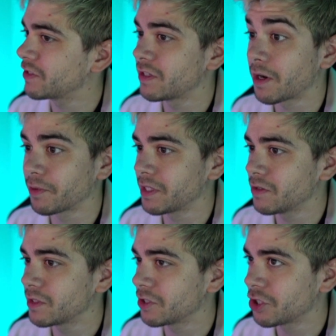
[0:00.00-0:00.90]
It's not really
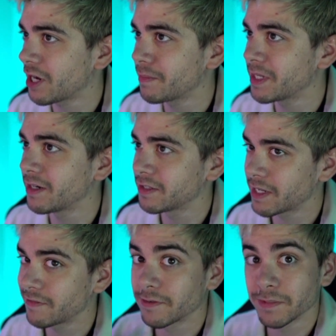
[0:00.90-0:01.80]
used in Shaman,
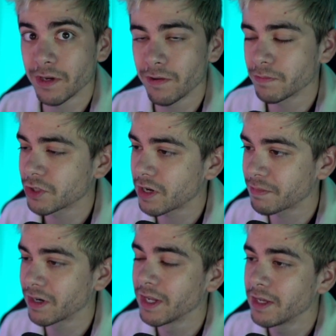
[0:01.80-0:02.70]
aside from Totem
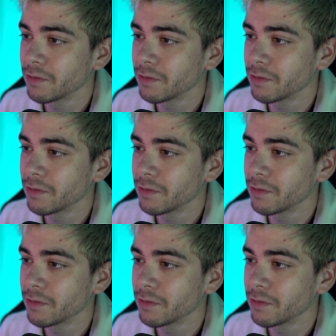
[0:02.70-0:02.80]
Shaman,